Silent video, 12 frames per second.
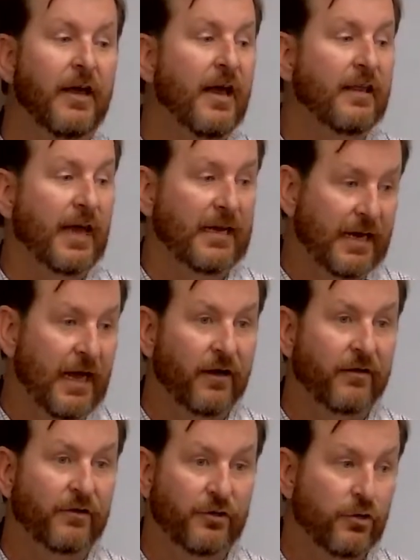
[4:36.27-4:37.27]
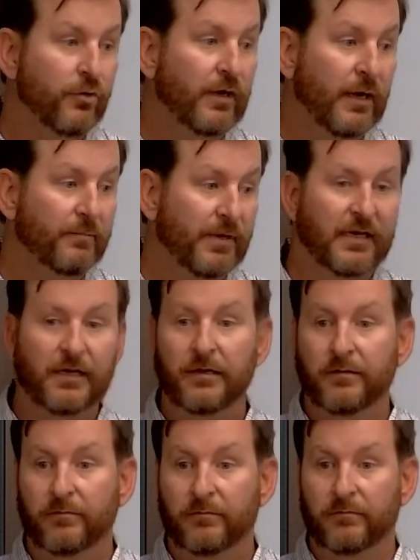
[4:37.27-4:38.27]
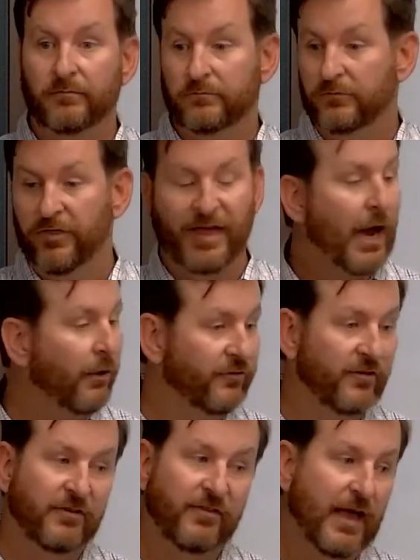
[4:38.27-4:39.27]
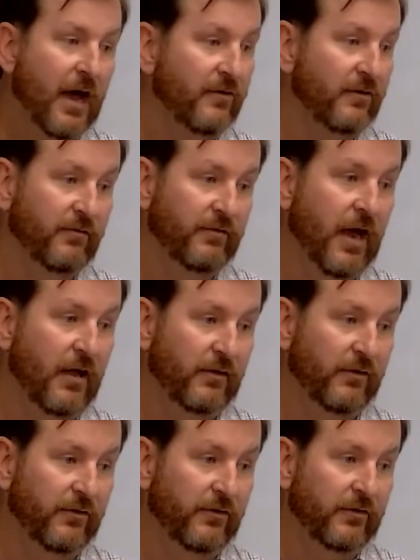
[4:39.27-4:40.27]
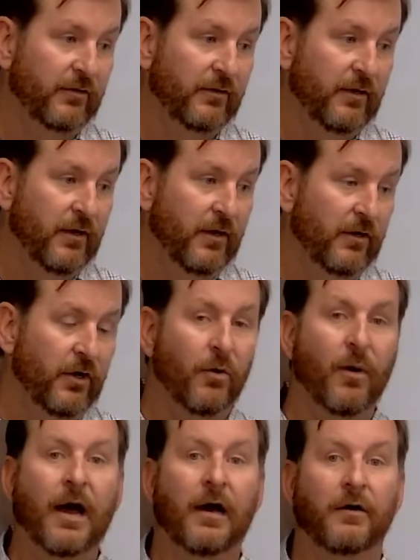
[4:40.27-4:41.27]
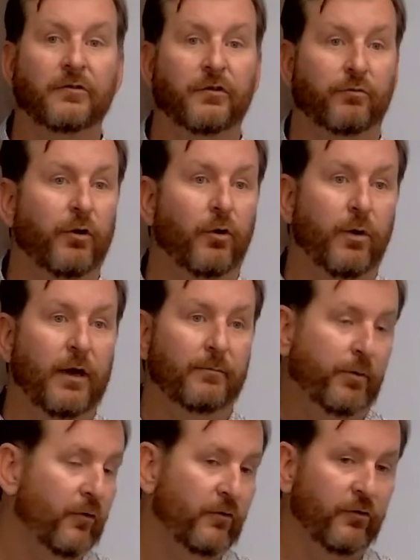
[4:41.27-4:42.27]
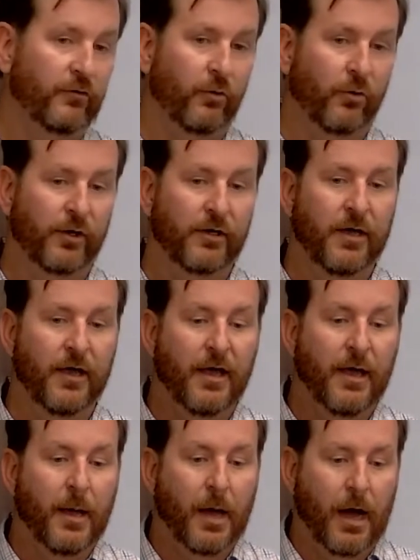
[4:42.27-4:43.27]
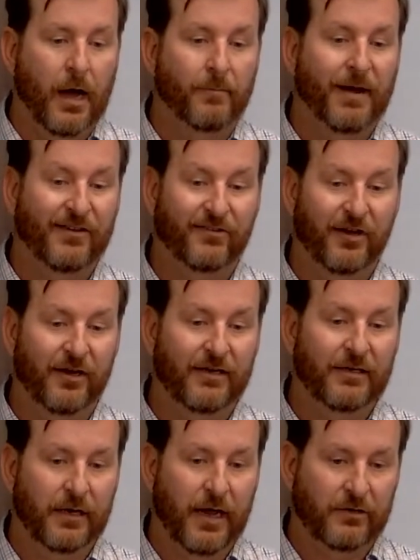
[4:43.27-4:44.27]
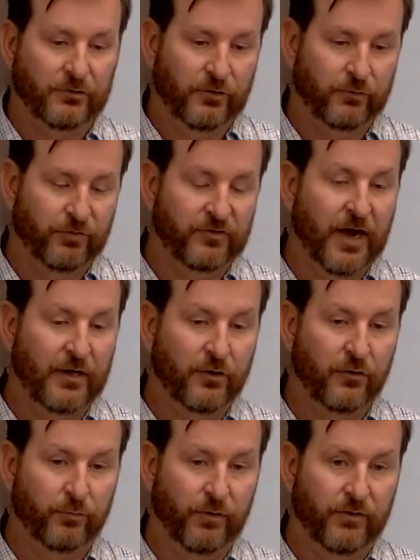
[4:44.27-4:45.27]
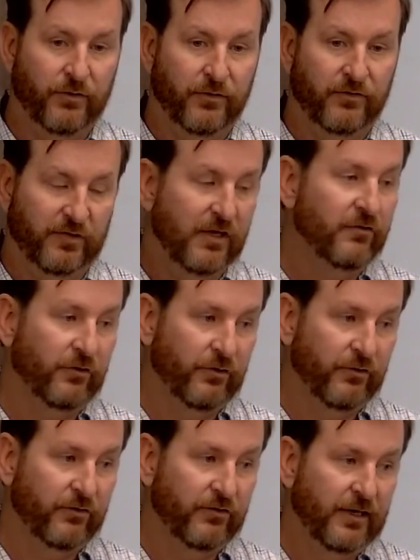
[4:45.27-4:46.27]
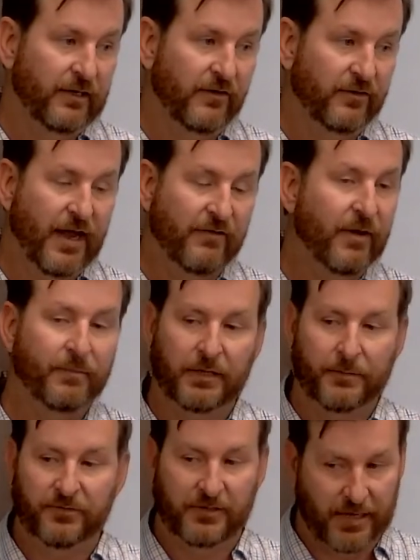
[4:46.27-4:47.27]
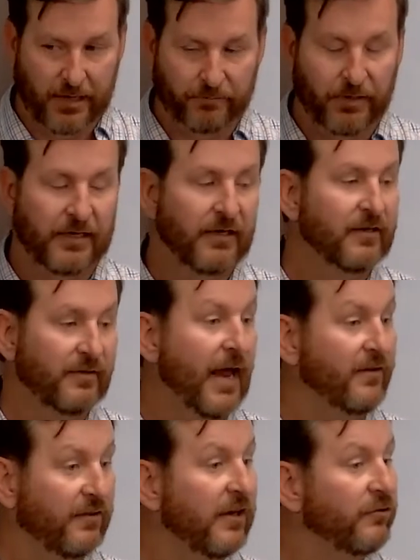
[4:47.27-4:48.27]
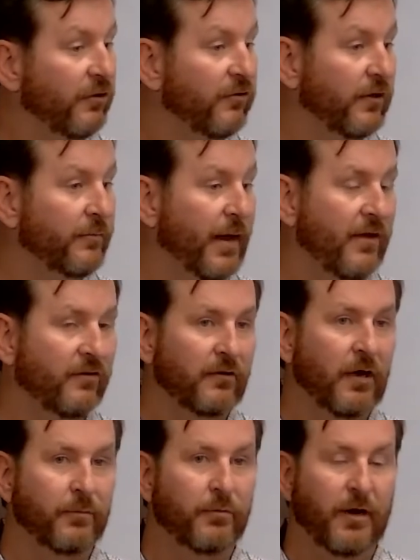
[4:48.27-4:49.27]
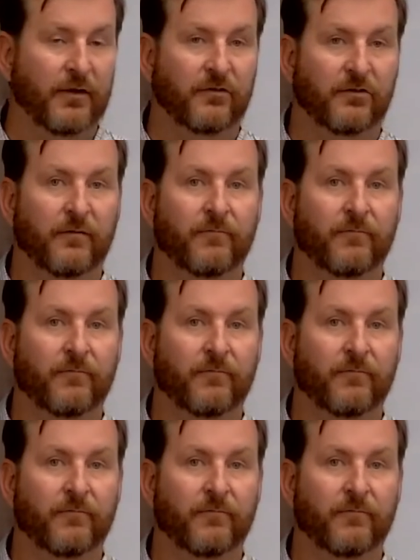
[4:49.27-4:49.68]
that yeah, you can be thousands and thousands of dollars. You know, uh, just real quick personal story. Uh, my son just was diagnosed with seizures. He doesn't have epilepsy yet, but he's had seizures in the past couple months.